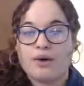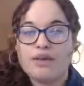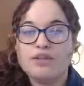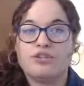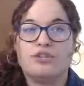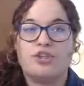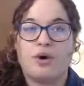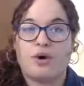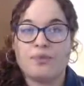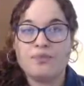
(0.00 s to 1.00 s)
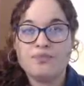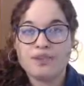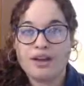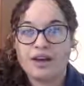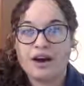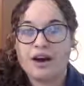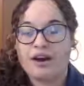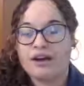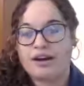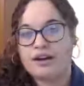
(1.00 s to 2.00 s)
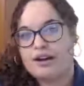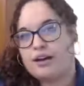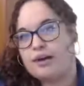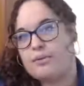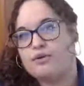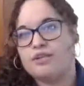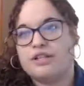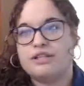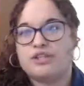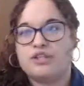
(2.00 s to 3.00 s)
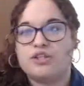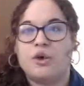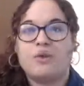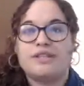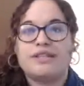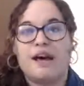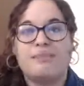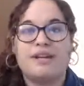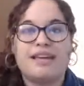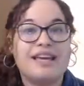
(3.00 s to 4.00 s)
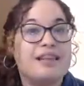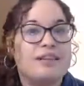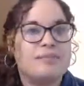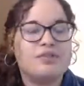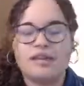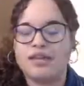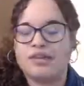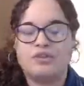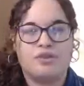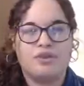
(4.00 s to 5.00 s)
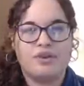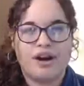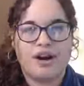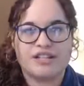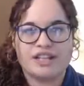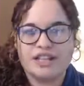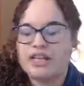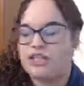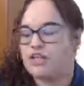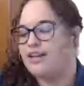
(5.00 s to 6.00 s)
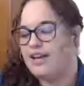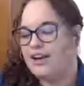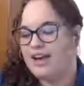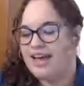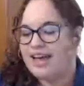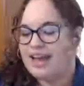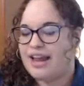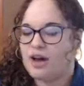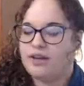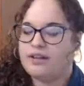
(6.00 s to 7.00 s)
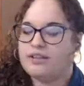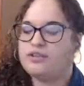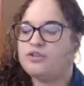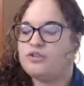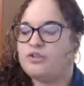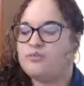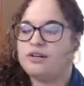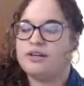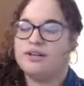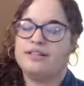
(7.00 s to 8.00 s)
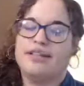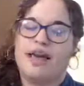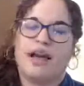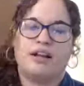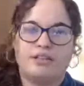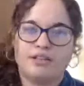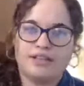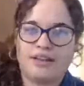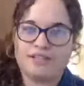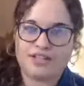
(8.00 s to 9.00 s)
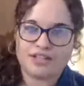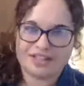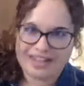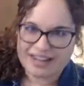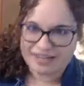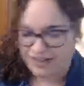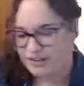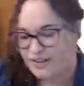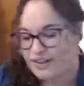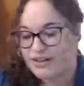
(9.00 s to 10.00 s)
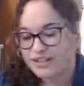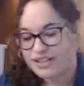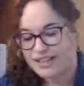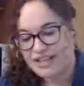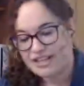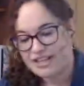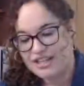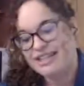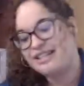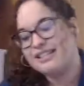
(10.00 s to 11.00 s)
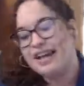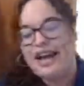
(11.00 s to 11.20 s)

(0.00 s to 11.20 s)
we show our emotions and show what's happening in the music is through articulation. Okay? Now, the super technical definition that I found of articulation is